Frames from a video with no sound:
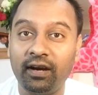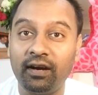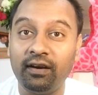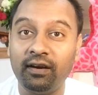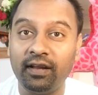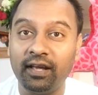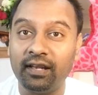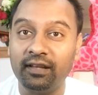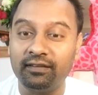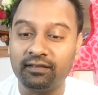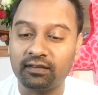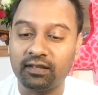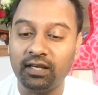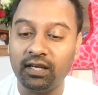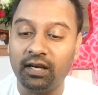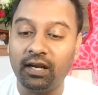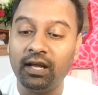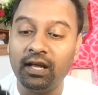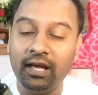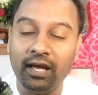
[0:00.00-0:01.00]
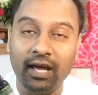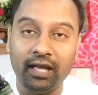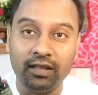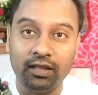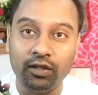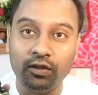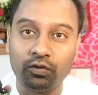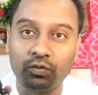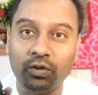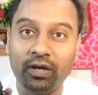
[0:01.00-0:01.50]
nail, skin, and
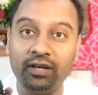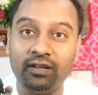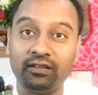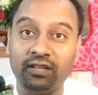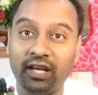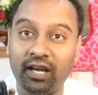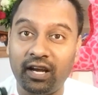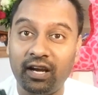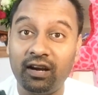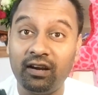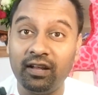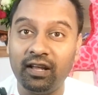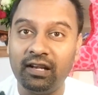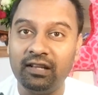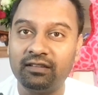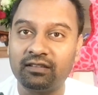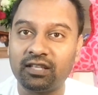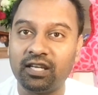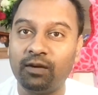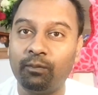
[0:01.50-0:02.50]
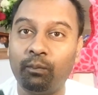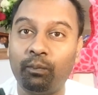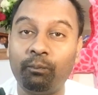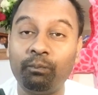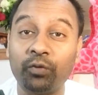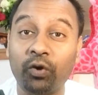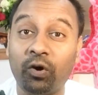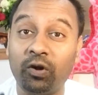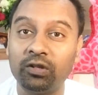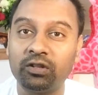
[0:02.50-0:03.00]
this one is hair, nail, skin.
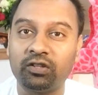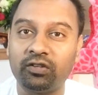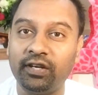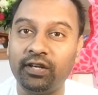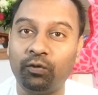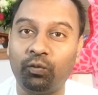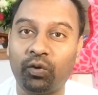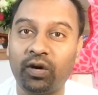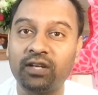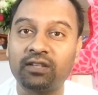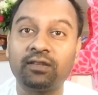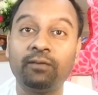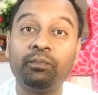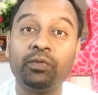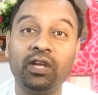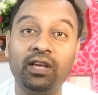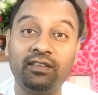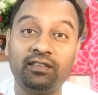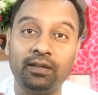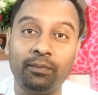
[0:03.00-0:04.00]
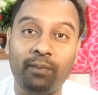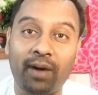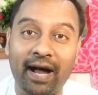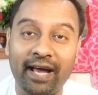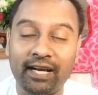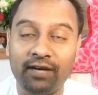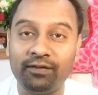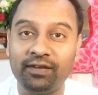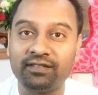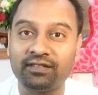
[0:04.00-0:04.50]
All three works. It's a
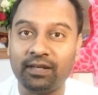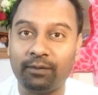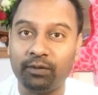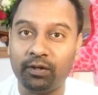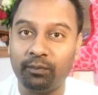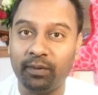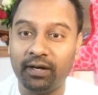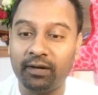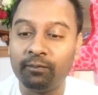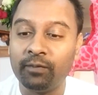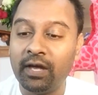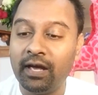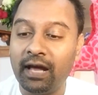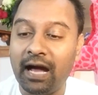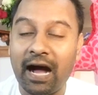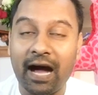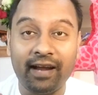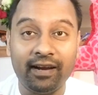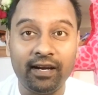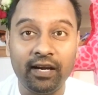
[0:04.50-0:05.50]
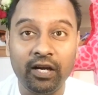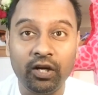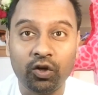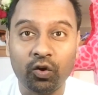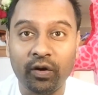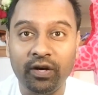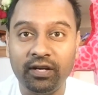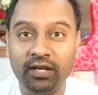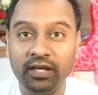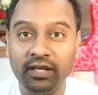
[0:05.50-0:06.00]
vitamin supplement.
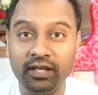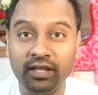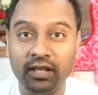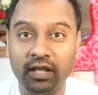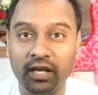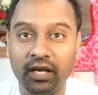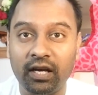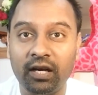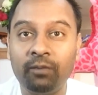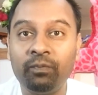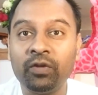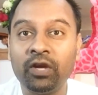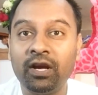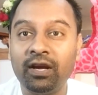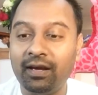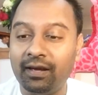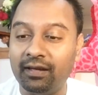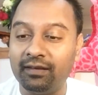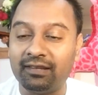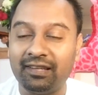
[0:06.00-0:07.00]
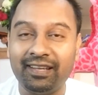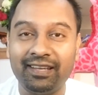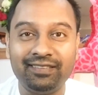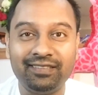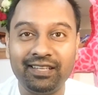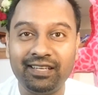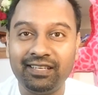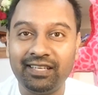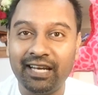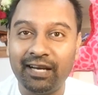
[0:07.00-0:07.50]
120 in there is less
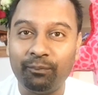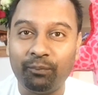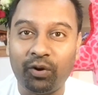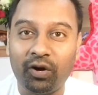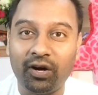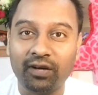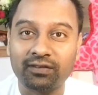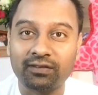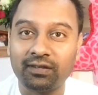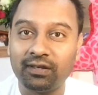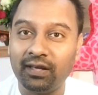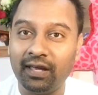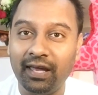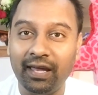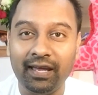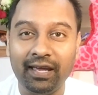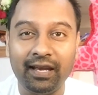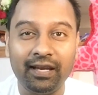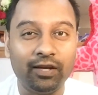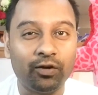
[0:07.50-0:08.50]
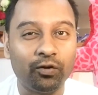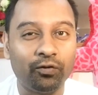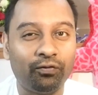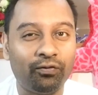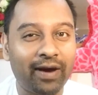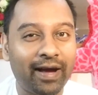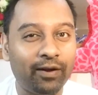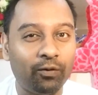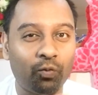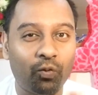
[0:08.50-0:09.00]
than $10. Again, you could
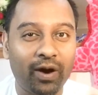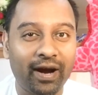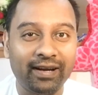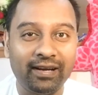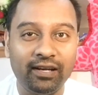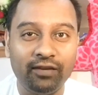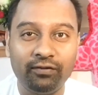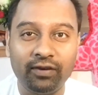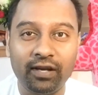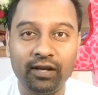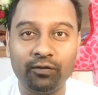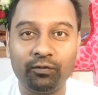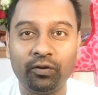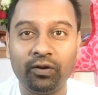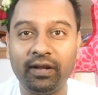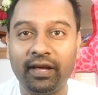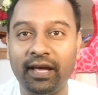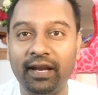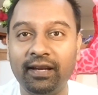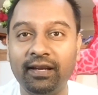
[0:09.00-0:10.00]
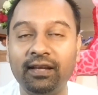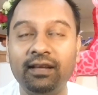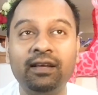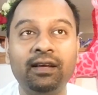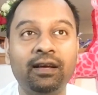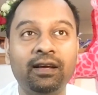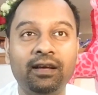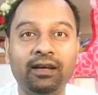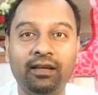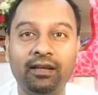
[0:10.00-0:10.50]
find widely available any
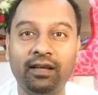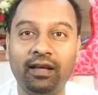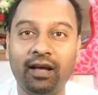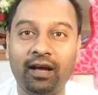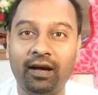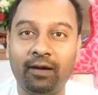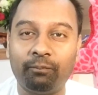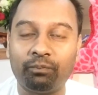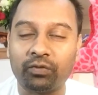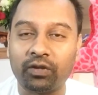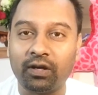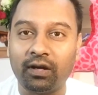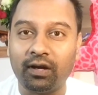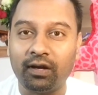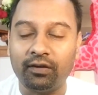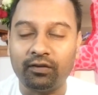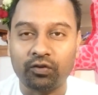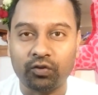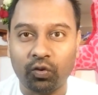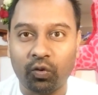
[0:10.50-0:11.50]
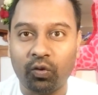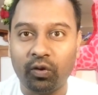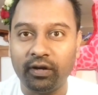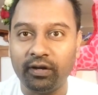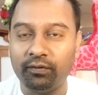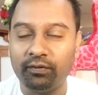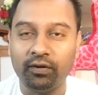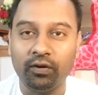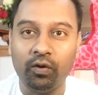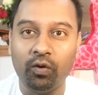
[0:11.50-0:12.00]
store
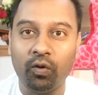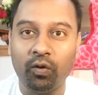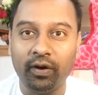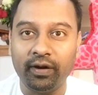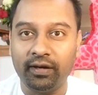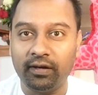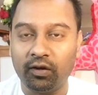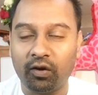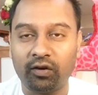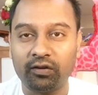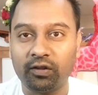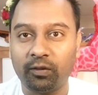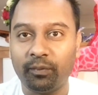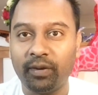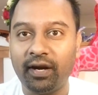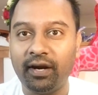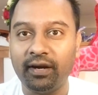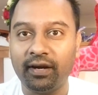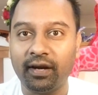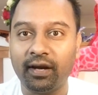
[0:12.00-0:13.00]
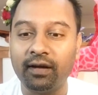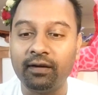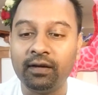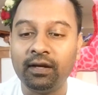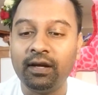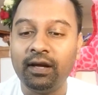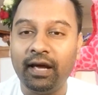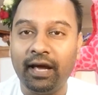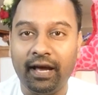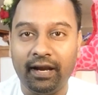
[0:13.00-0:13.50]
if you go in North America.
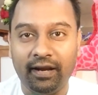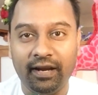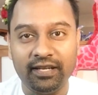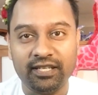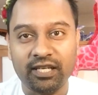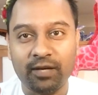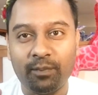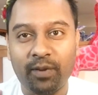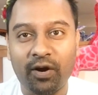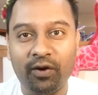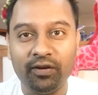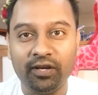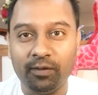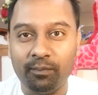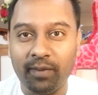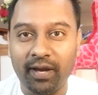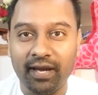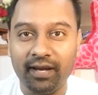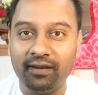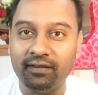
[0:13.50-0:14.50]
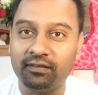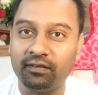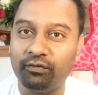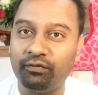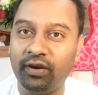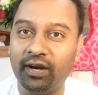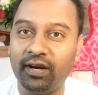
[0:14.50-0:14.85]
And Nature Bounty Made is a very